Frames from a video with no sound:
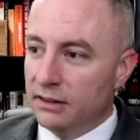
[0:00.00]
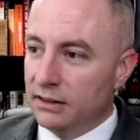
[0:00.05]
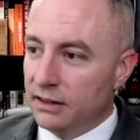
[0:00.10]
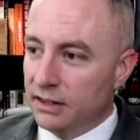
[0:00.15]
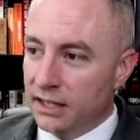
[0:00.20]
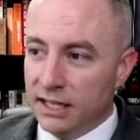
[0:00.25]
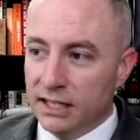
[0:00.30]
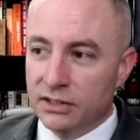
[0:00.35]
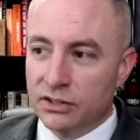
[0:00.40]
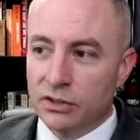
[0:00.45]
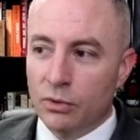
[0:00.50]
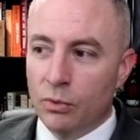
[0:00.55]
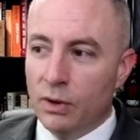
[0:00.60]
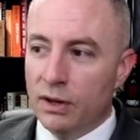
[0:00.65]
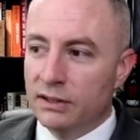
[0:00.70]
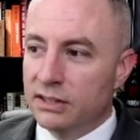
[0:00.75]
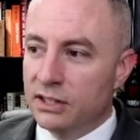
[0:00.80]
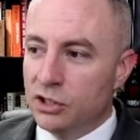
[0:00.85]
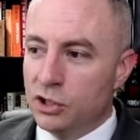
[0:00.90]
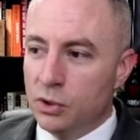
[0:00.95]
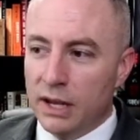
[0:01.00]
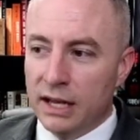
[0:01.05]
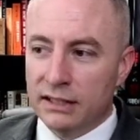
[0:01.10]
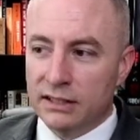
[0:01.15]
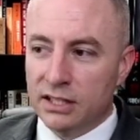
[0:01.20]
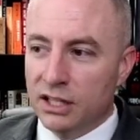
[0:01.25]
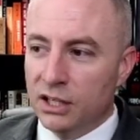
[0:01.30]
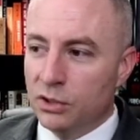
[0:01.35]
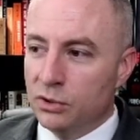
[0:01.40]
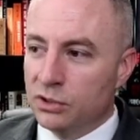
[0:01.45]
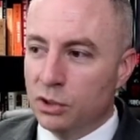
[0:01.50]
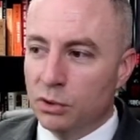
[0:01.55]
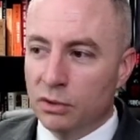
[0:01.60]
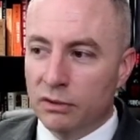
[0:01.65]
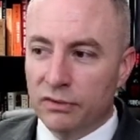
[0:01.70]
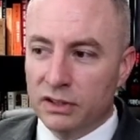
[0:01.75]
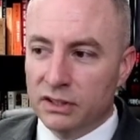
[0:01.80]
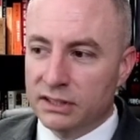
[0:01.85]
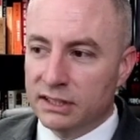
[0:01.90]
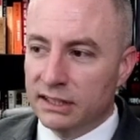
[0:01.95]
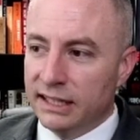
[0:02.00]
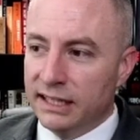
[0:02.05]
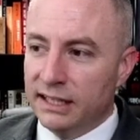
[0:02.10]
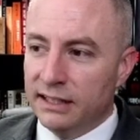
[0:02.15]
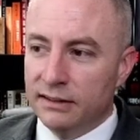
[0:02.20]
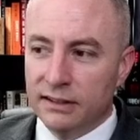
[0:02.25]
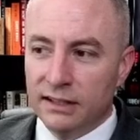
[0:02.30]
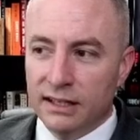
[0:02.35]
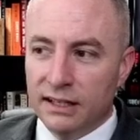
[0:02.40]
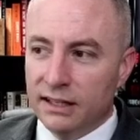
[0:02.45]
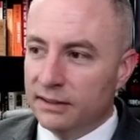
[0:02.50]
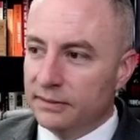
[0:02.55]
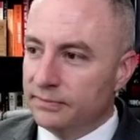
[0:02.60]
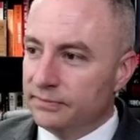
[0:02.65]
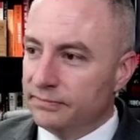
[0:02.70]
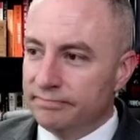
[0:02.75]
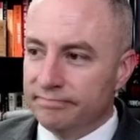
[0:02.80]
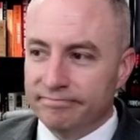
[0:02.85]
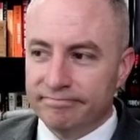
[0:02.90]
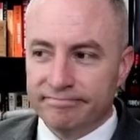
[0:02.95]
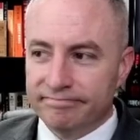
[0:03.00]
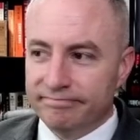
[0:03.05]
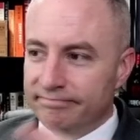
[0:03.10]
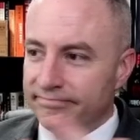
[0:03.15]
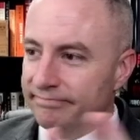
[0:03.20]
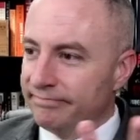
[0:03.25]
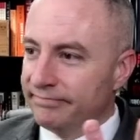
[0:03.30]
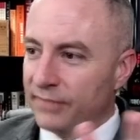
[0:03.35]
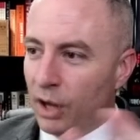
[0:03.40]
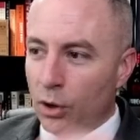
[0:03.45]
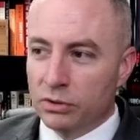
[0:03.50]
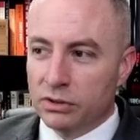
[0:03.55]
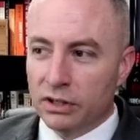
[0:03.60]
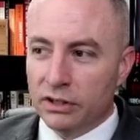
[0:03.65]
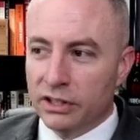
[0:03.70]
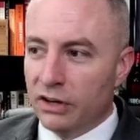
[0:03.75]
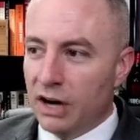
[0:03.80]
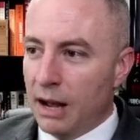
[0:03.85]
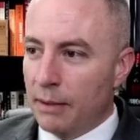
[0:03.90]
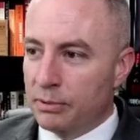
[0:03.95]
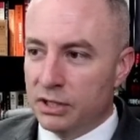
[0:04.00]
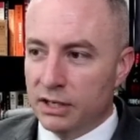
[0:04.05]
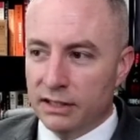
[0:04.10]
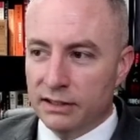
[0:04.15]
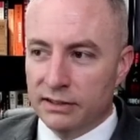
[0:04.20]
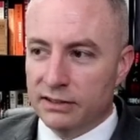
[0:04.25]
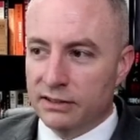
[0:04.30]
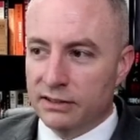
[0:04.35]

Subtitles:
These are the ones that you get to use universally. Those are your options.